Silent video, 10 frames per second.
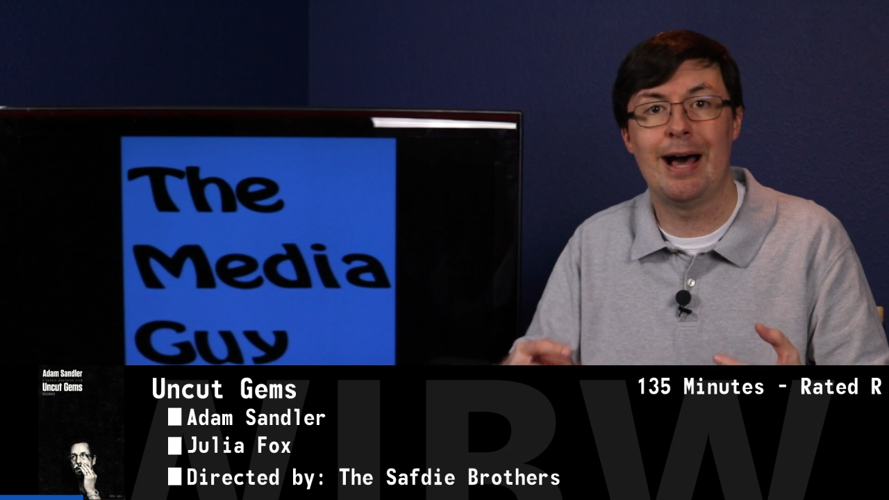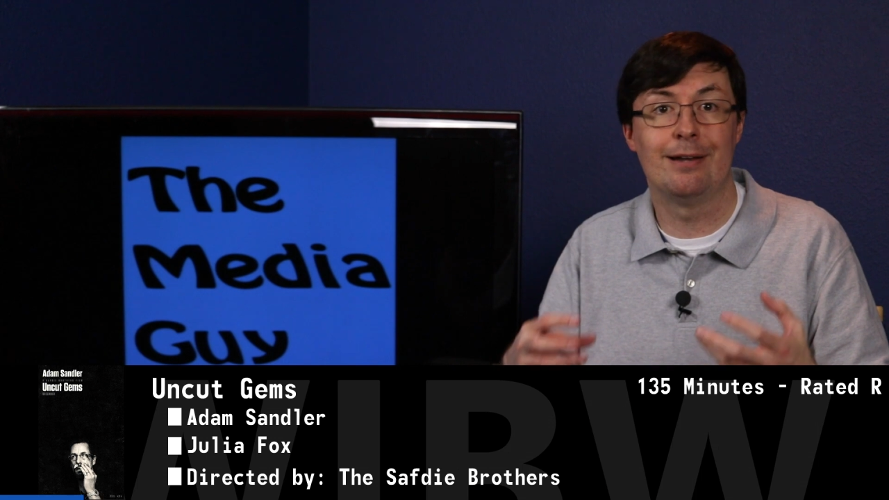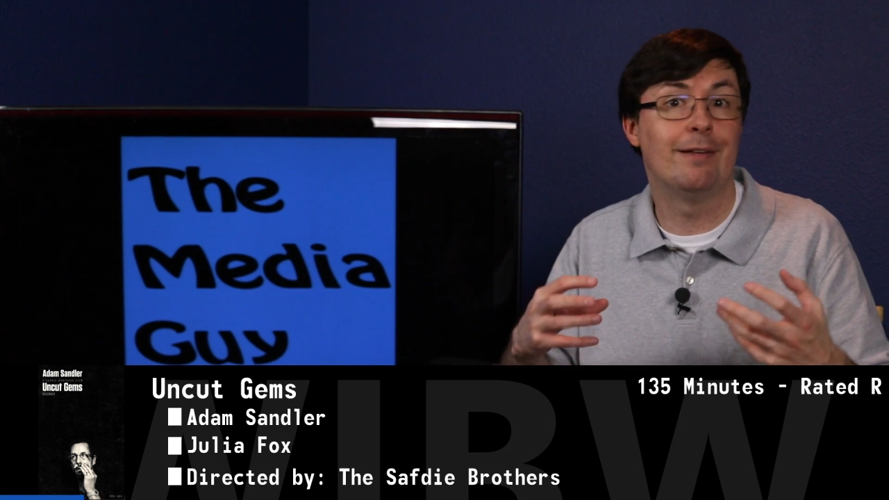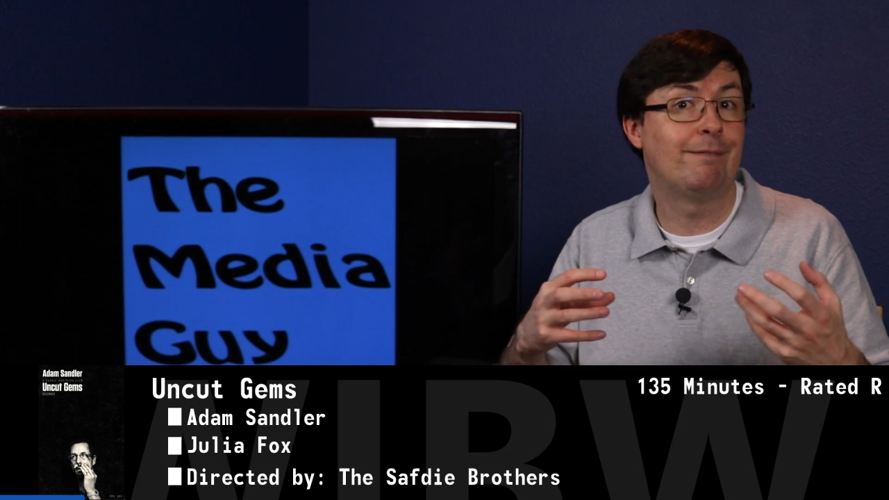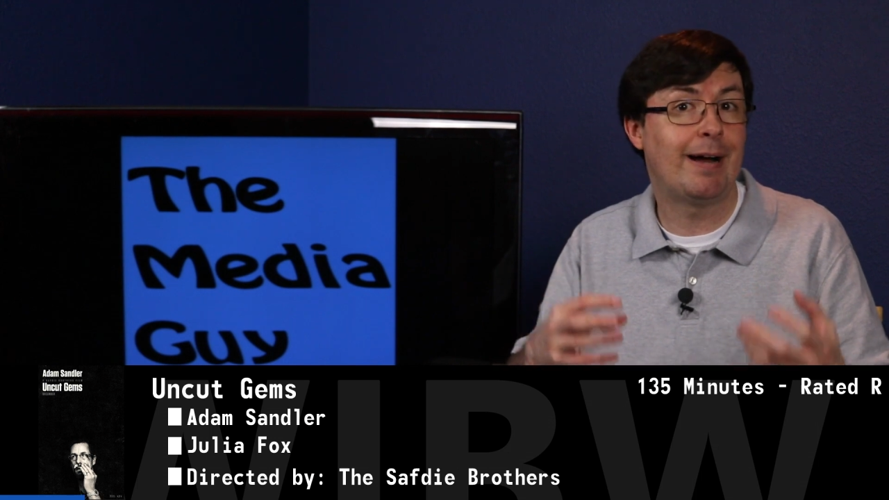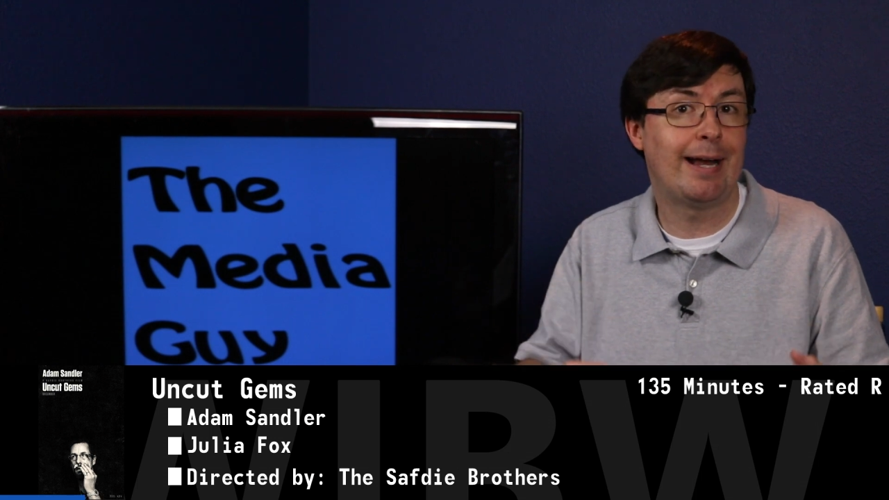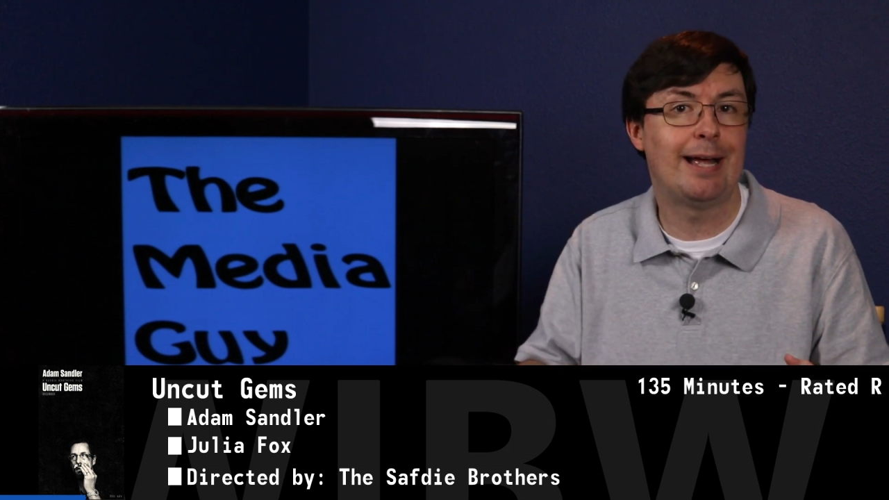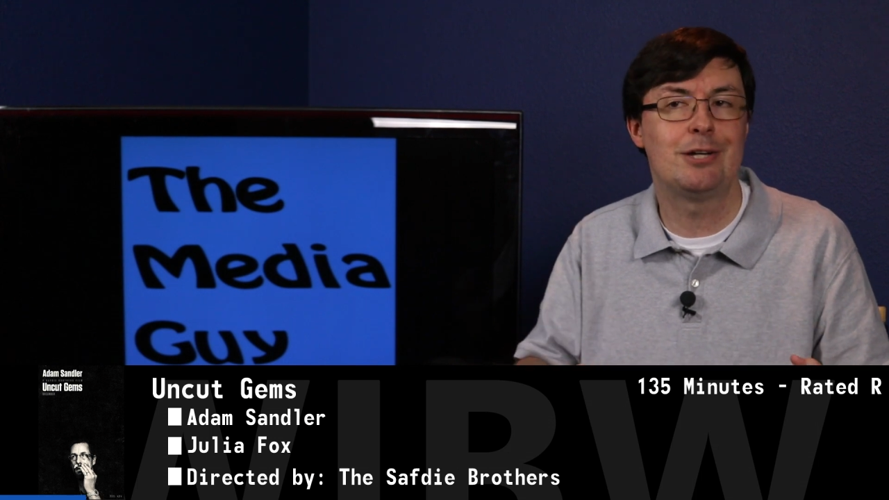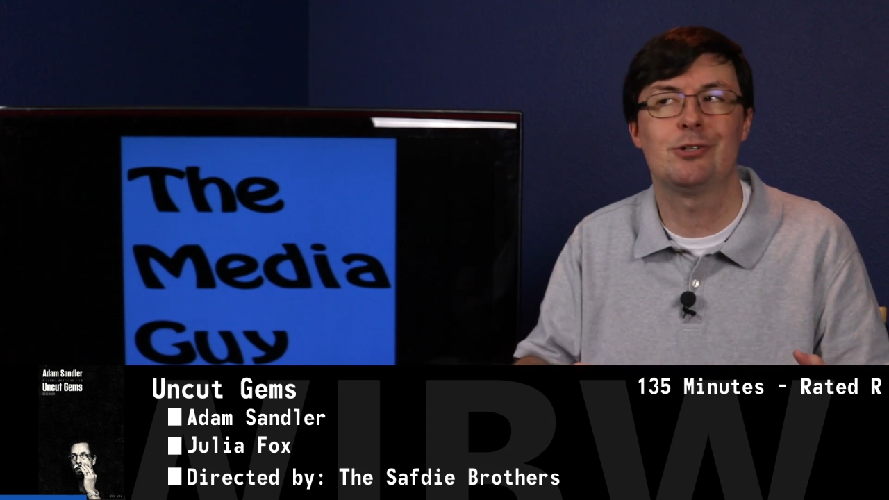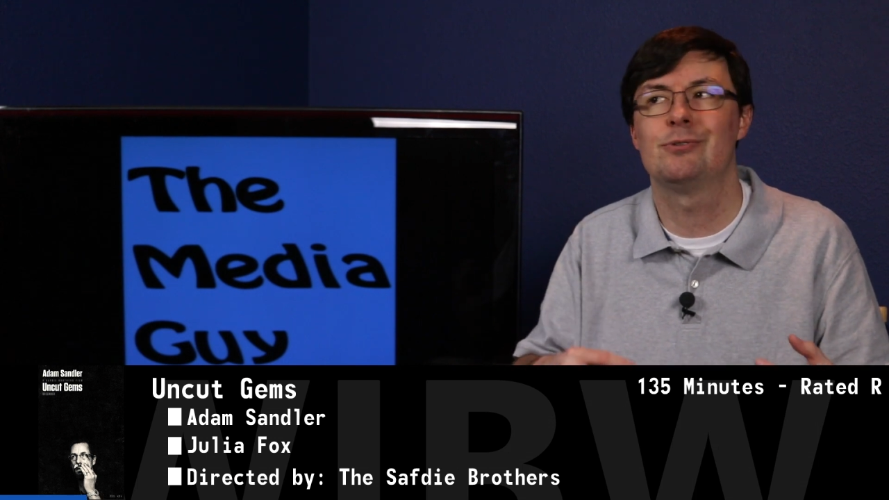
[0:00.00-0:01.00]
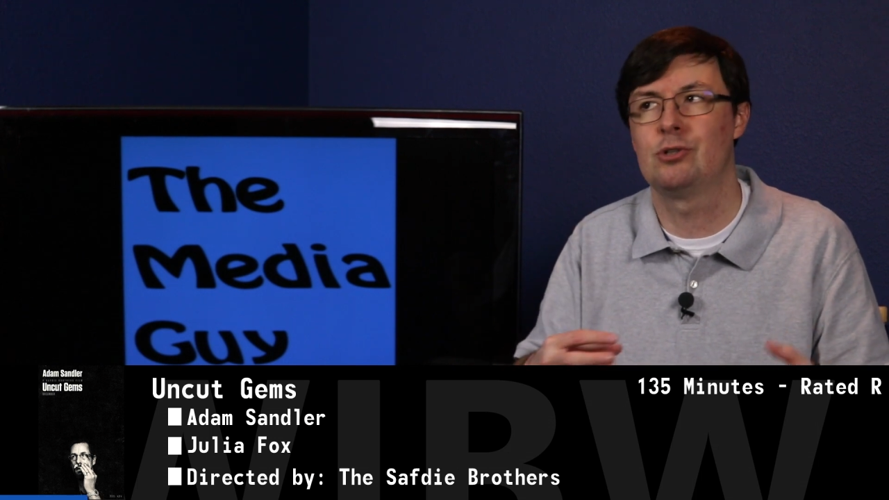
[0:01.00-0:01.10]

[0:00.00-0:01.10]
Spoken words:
out of the financial